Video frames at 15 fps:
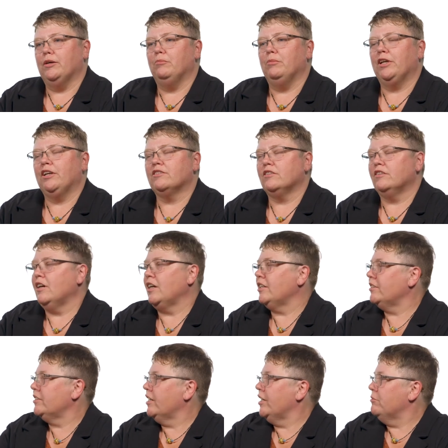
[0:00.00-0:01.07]
Because a lot
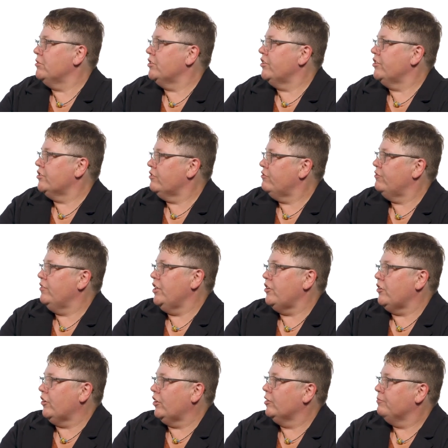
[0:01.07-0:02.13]
of times there's a
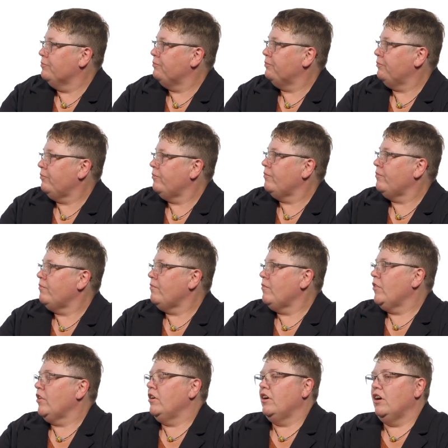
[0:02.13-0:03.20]
fear
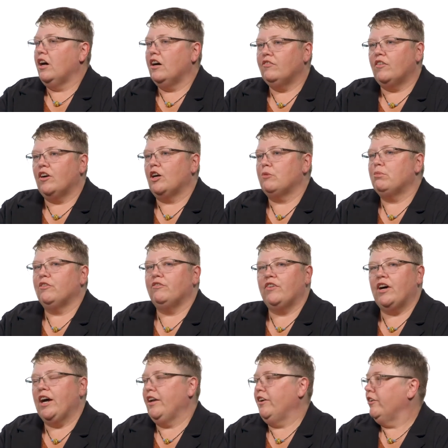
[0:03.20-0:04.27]
of our
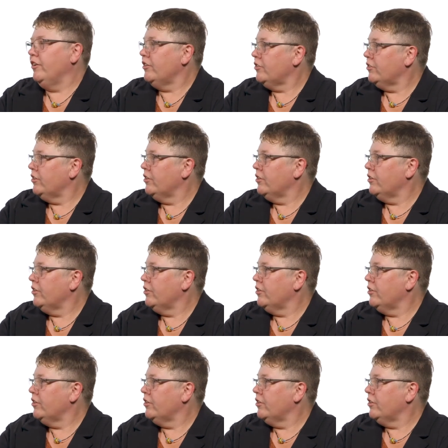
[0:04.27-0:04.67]
providers.